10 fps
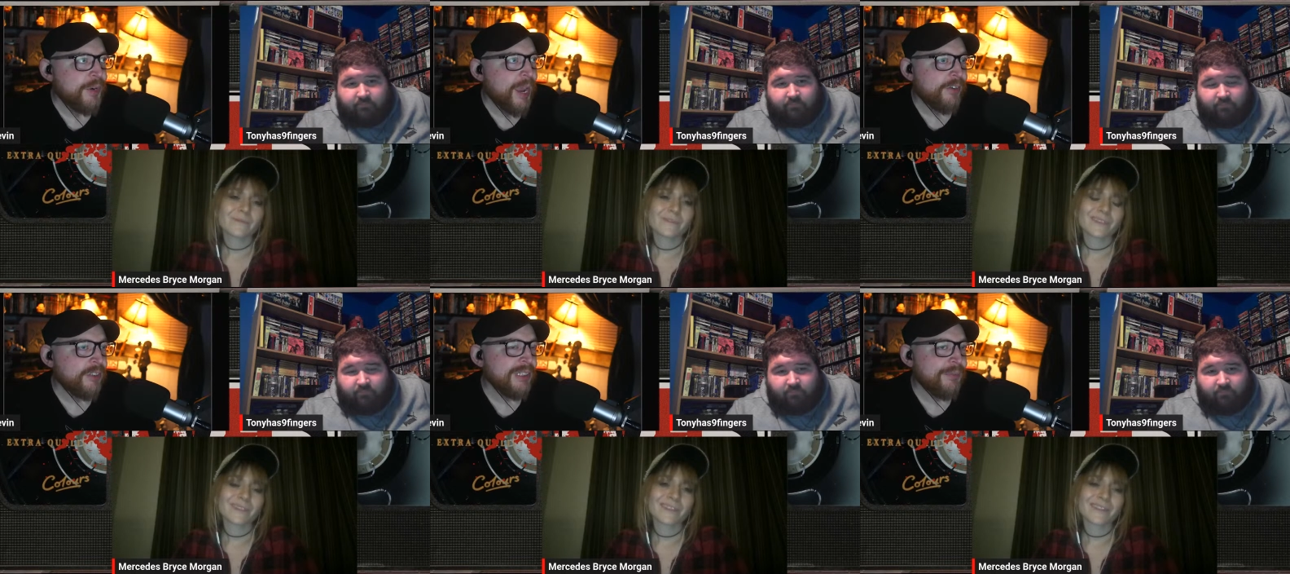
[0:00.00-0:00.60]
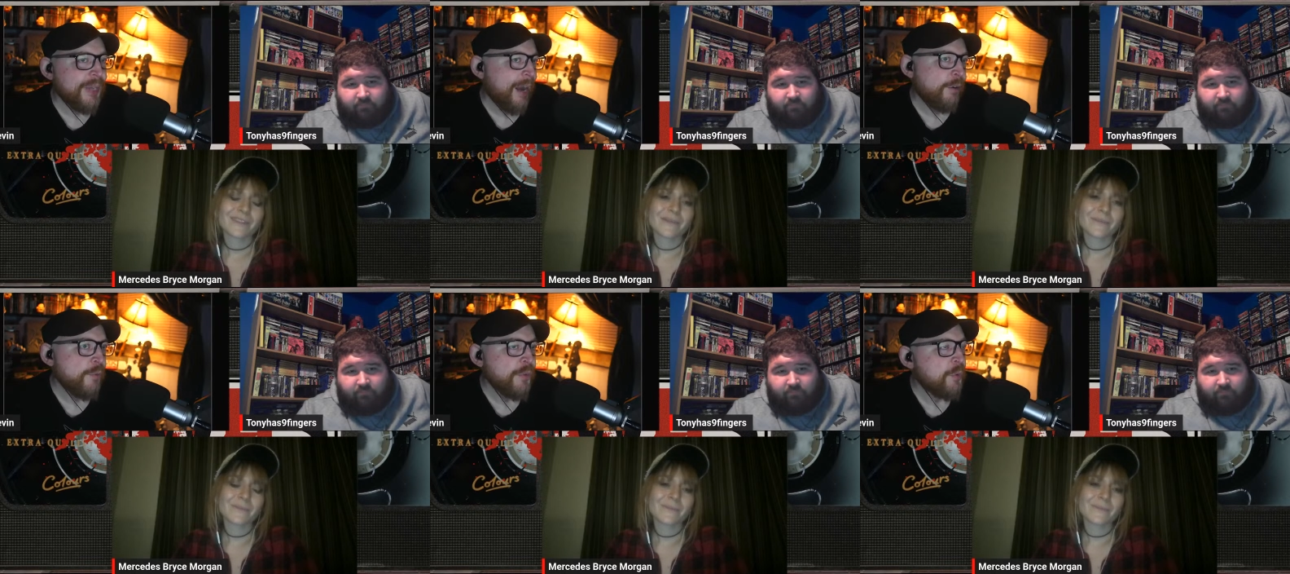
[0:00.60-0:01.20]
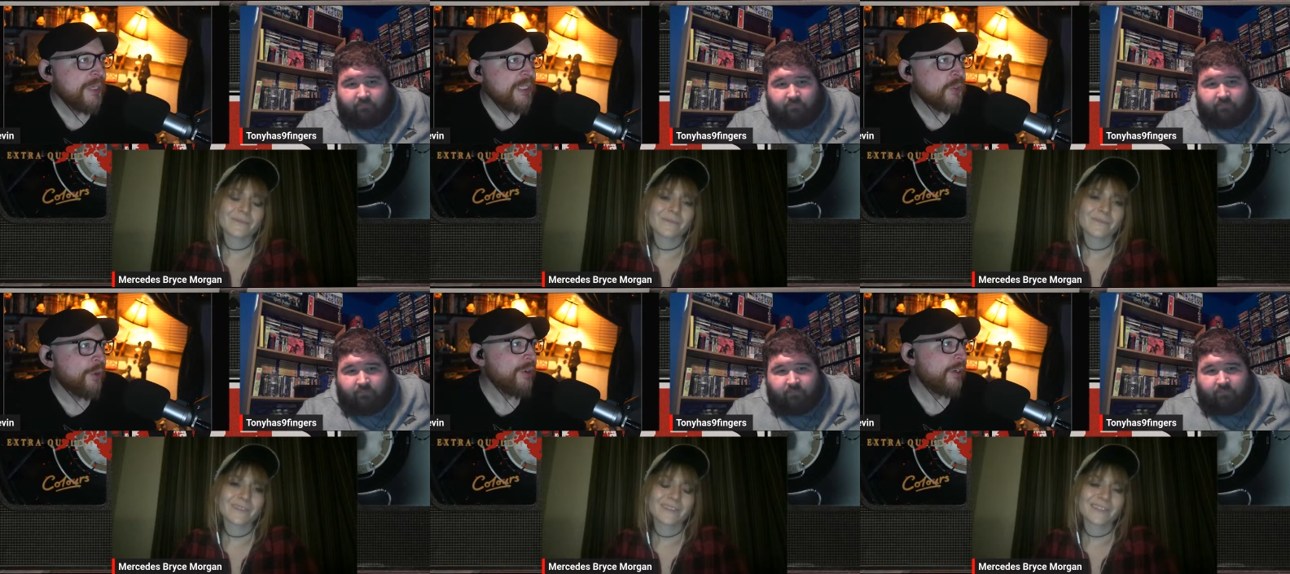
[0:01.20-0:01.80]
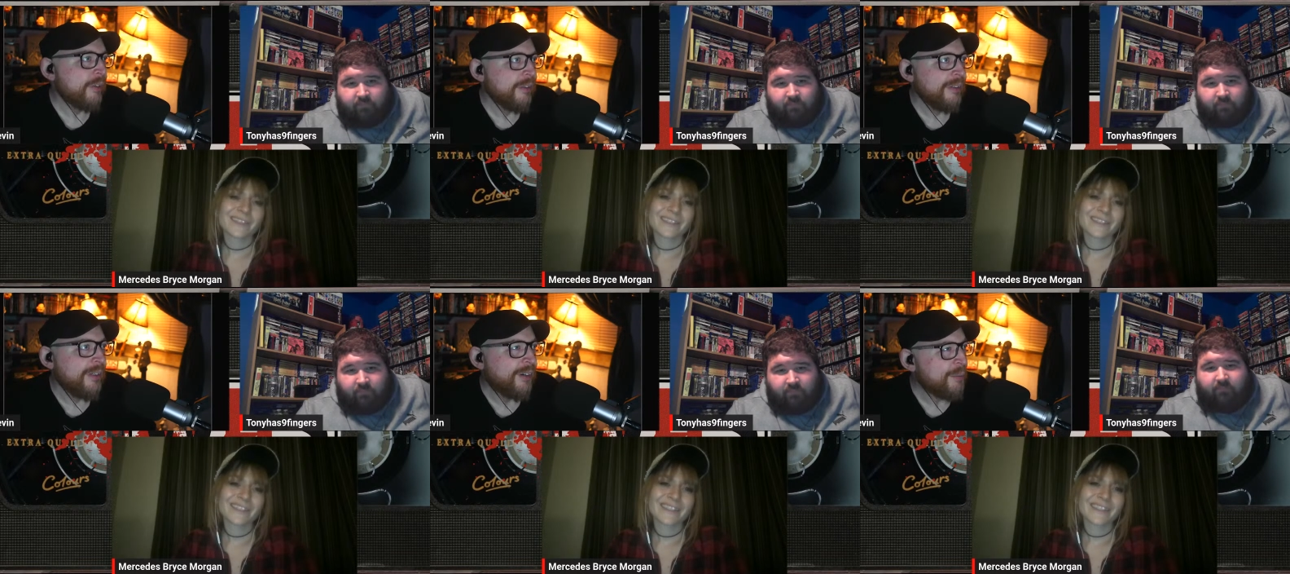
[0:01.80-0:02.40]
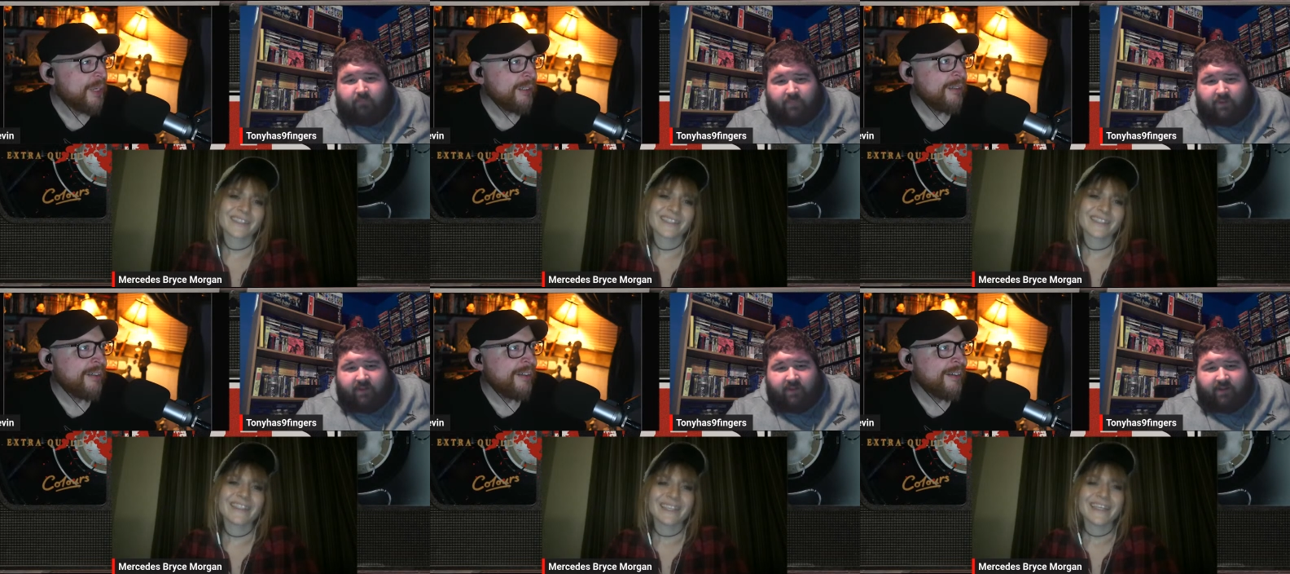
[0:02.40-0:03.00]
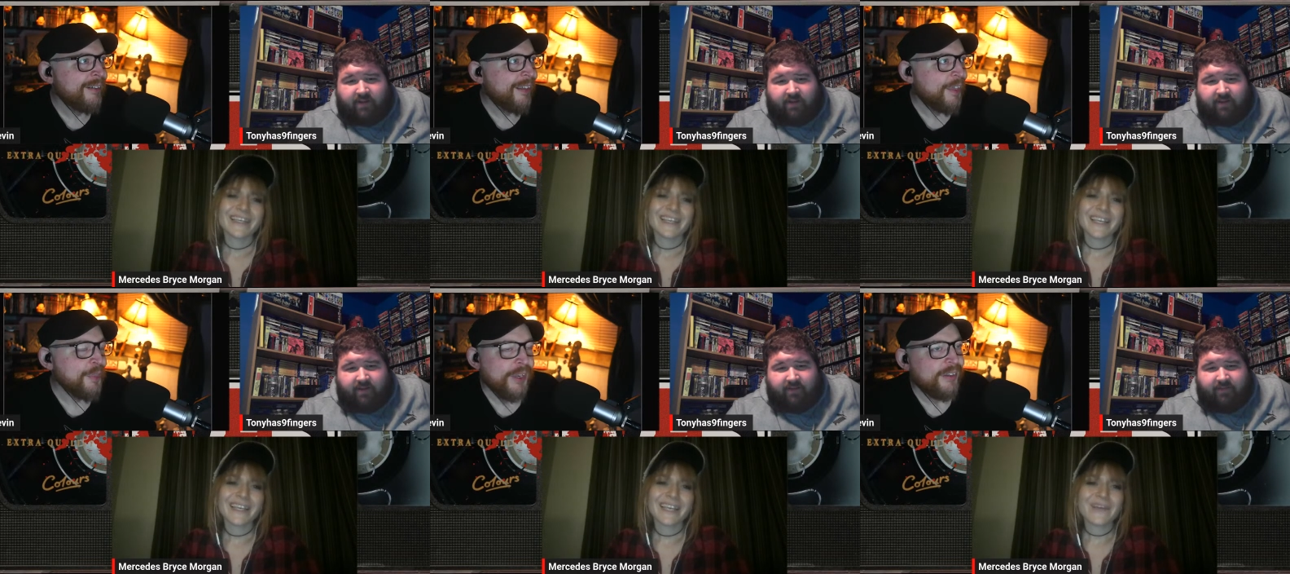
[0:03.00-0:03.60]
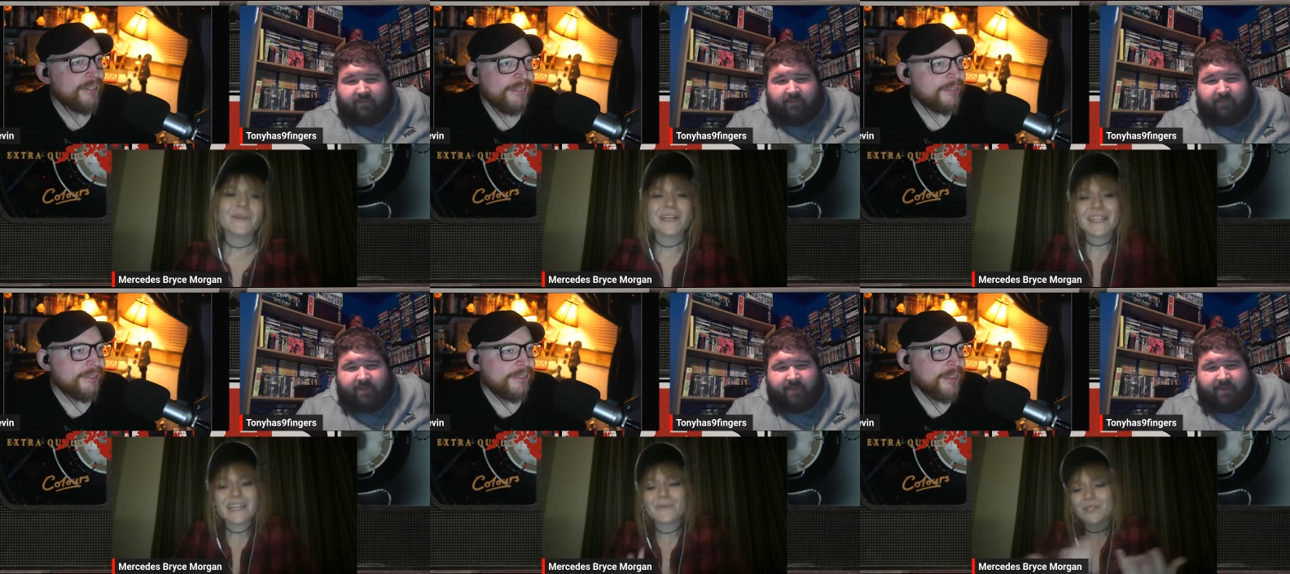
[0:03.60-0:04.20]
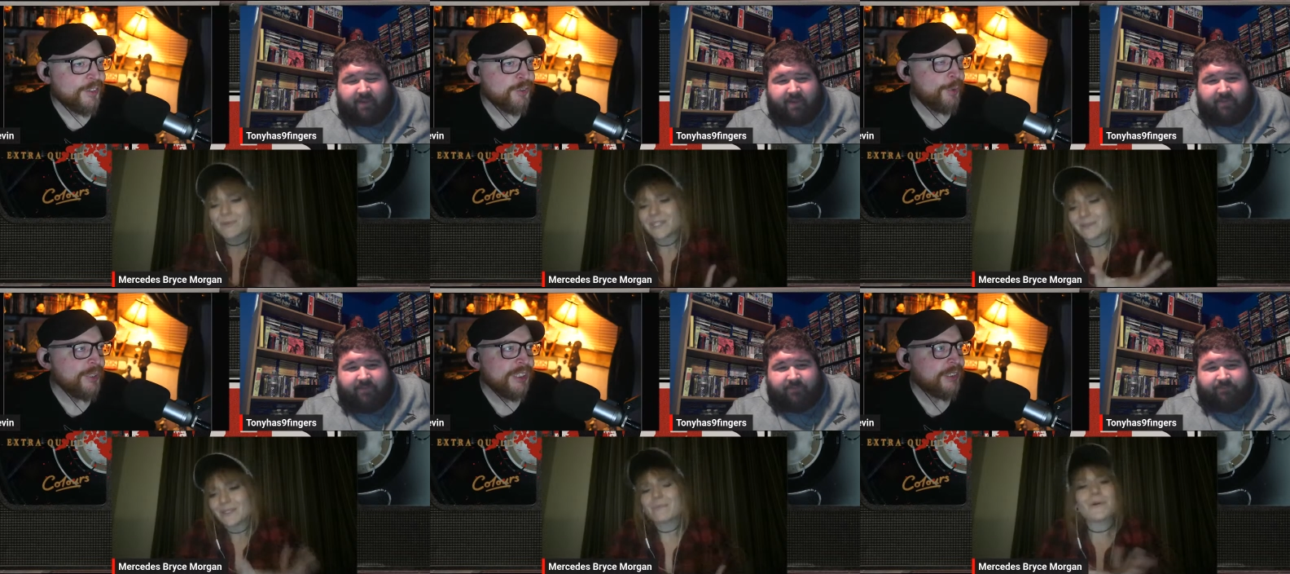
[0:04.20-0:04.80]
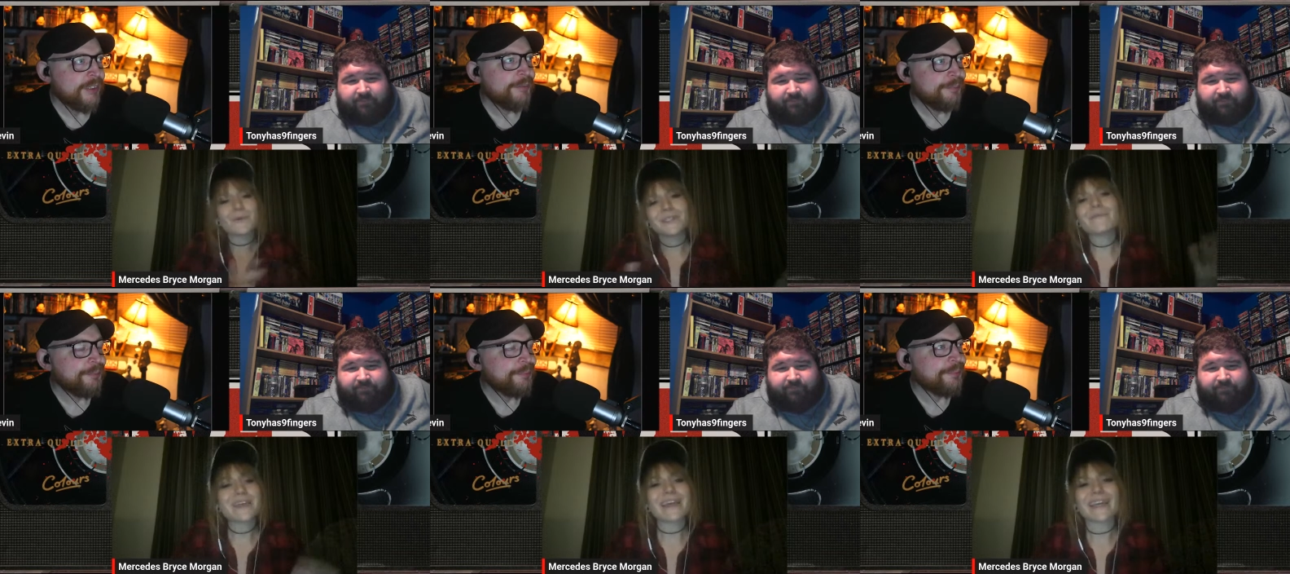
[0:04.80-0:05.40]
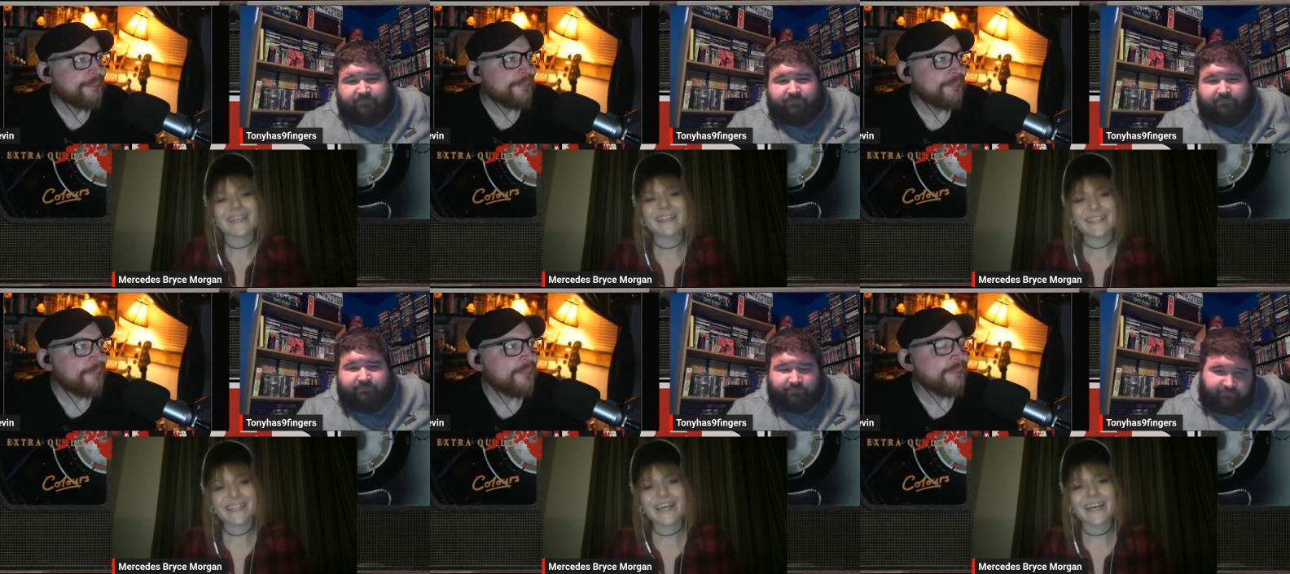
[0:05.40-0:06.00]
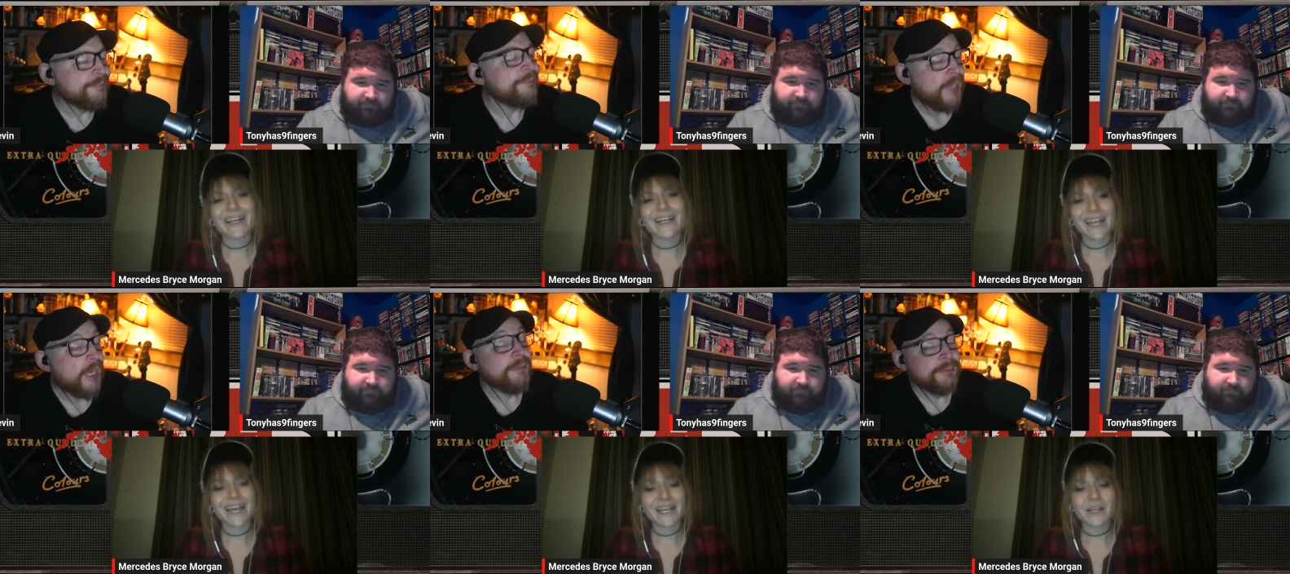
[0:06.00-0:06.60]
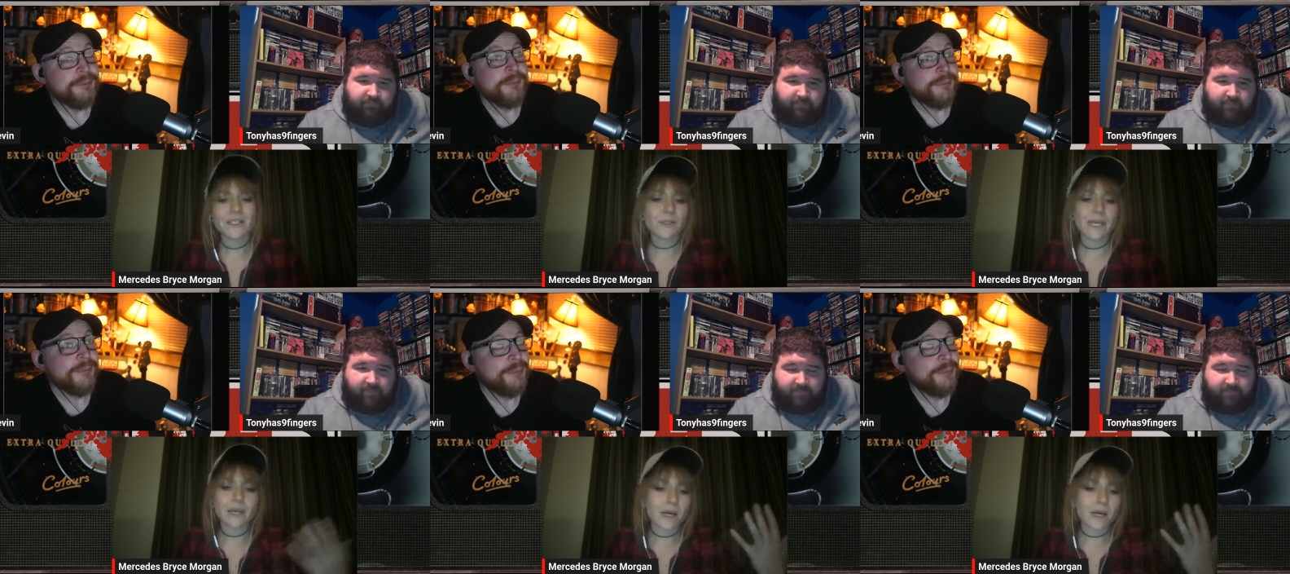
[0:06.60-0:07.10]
Speaker 1: actors and stuff like that i don't know if it would be so good you know what i mean mm. I think yeah,
Speaker 2: it, I think it was what it was supposed to be. Yeah, yeah, yeah, And also like